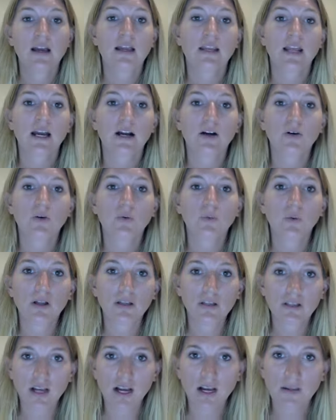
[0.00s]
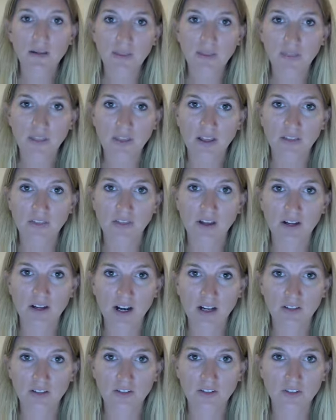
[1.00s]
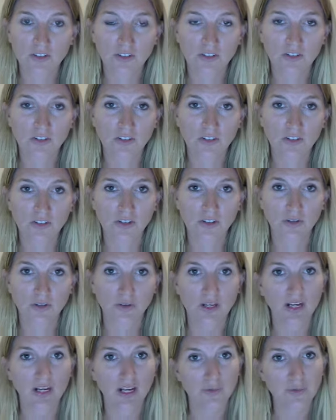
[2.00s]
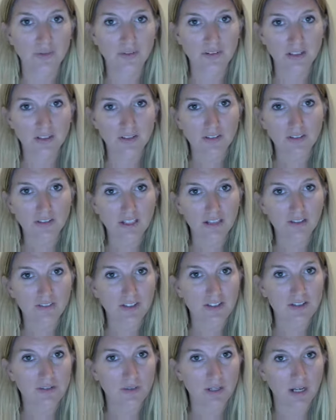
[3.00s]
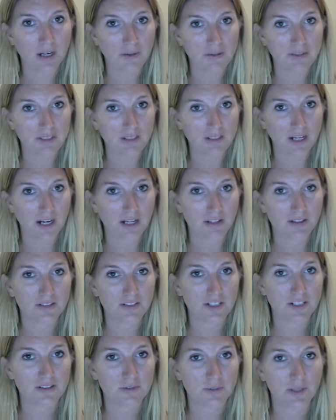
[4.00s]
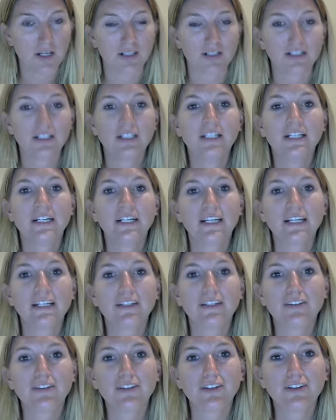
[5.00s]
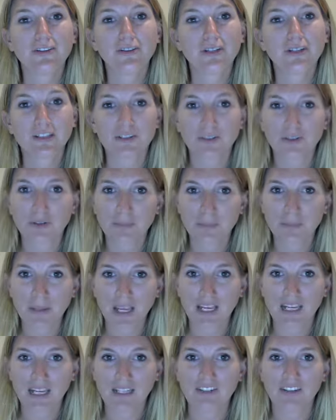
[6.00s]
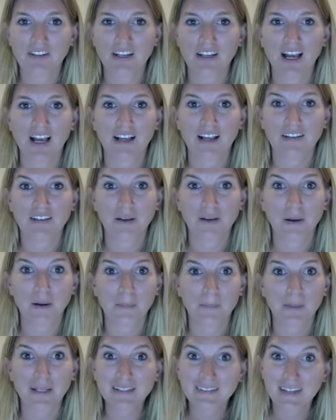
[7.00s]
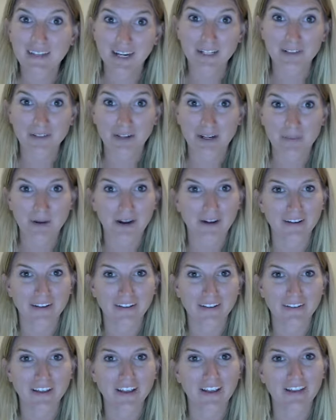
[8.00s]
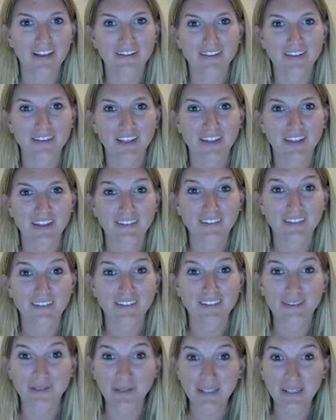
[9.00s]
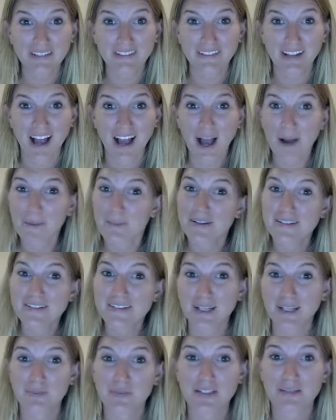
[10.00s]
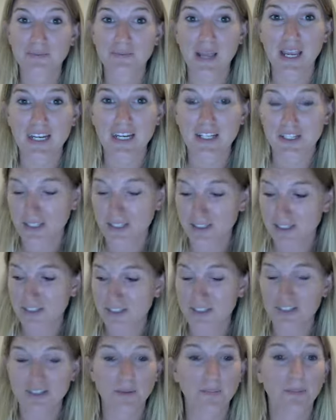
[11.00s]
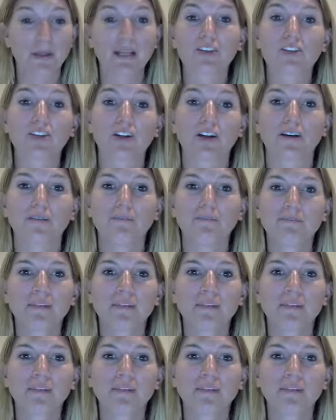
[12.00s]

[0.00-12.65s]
Now, one common thing that college students do, and I was guilty of this when I was in college as well, is you get to a page that has a big diagram on it and you think, sweet, I'm going to skip this page because it's just a picture.